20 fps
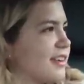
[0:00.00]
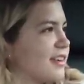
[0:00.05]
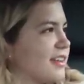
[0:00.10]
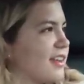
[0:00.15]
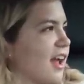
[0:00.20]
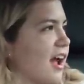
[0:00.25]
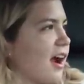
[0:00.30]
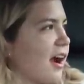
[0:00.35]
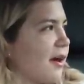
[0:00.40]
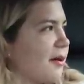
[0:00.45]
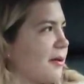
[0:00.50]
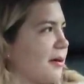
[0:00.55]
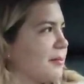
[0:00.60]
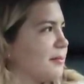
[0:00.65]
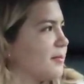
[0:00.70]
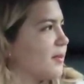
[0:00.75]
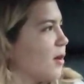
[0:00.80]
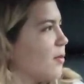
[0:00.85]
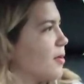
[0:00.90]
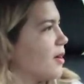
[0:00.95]
Yeah,
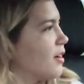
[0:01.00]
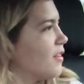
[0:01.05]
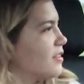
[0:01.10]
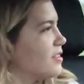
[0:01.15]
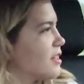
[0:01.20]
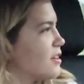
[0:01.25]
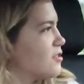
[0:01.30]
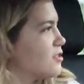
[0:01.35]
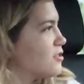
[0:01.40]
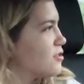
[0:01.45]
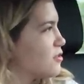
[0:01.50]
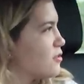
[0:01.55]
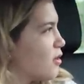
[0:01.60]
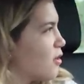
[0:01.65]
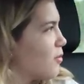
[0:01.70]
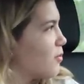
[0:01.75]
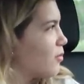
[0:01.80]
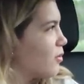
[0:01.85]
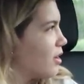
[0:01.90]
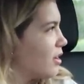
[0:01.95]
I'm. Oh my god, this house is
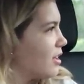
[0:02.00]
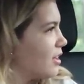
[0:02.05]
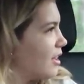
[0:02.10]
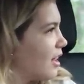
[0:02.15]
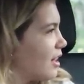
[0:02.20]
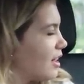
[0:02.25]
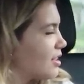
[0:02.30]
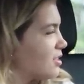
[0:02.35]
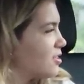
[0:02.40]
so pretty. Yeah,